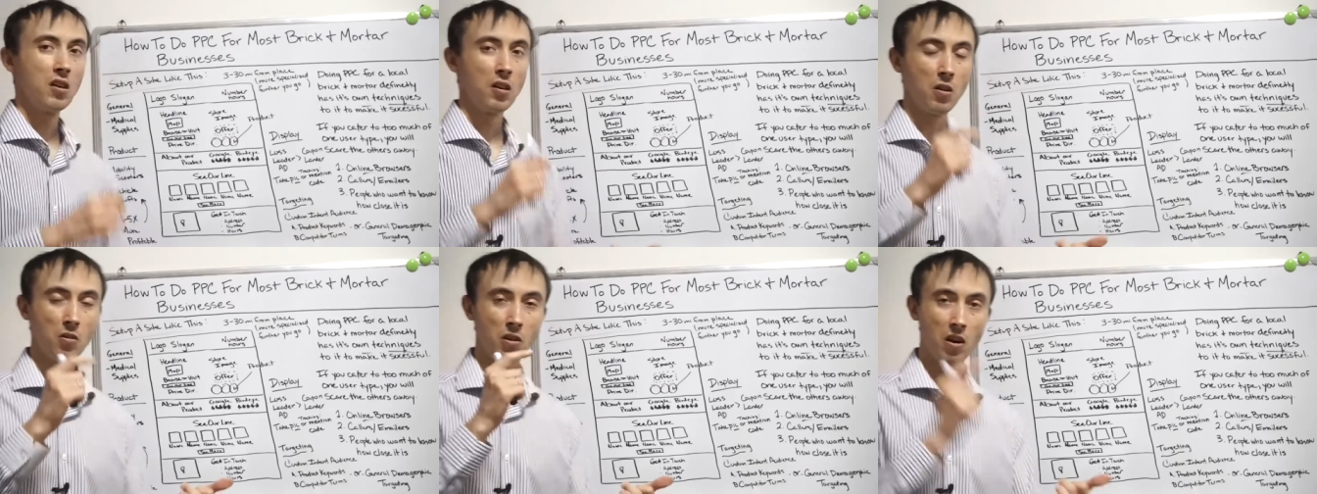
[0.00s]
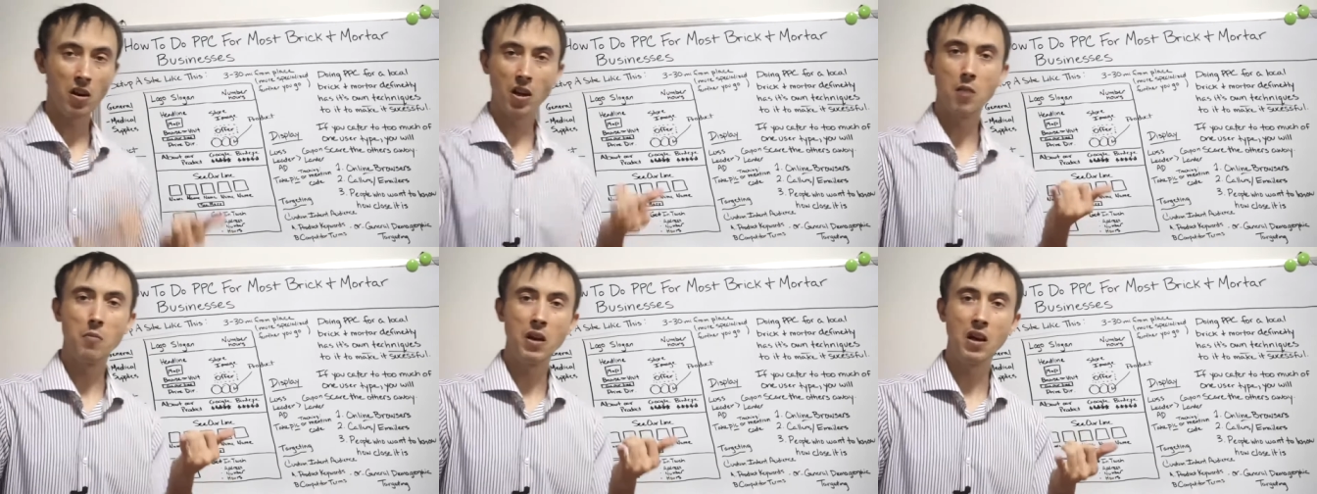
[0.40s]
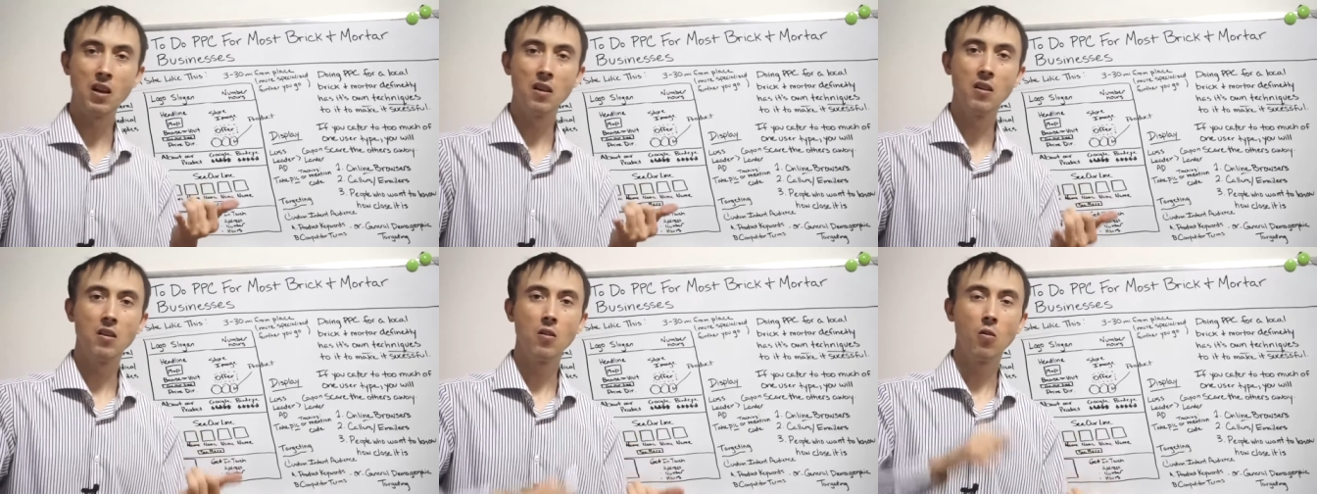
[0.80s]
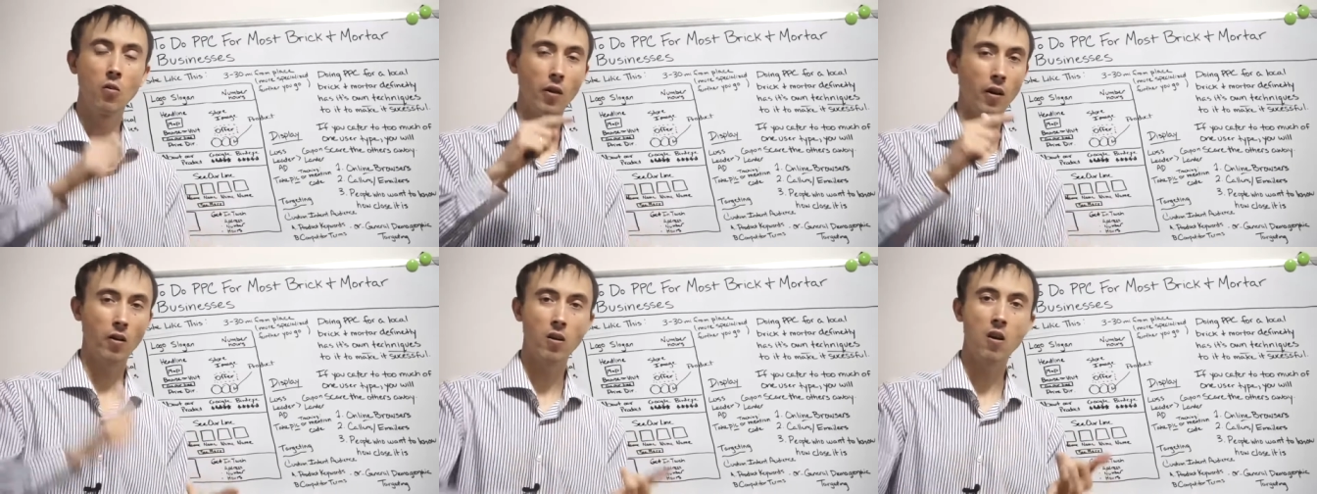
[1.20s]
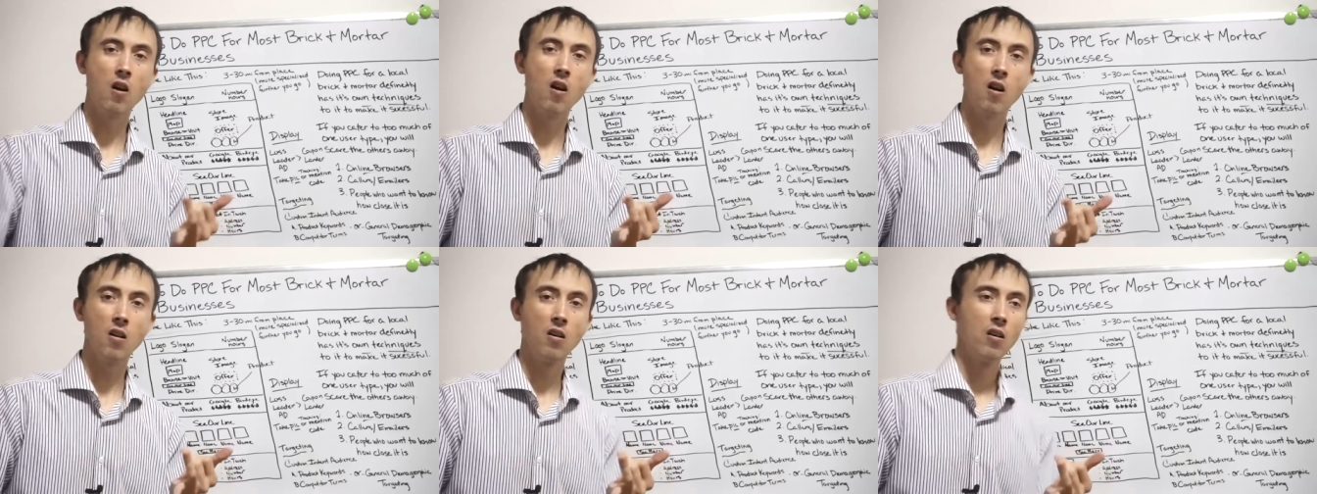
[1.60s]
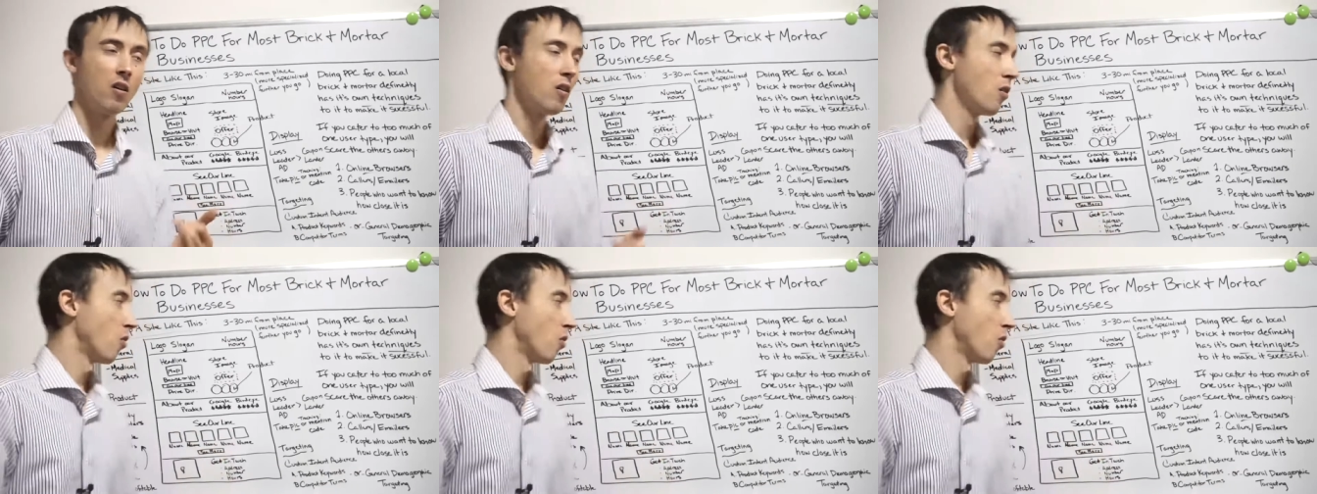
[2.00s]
either a come in or call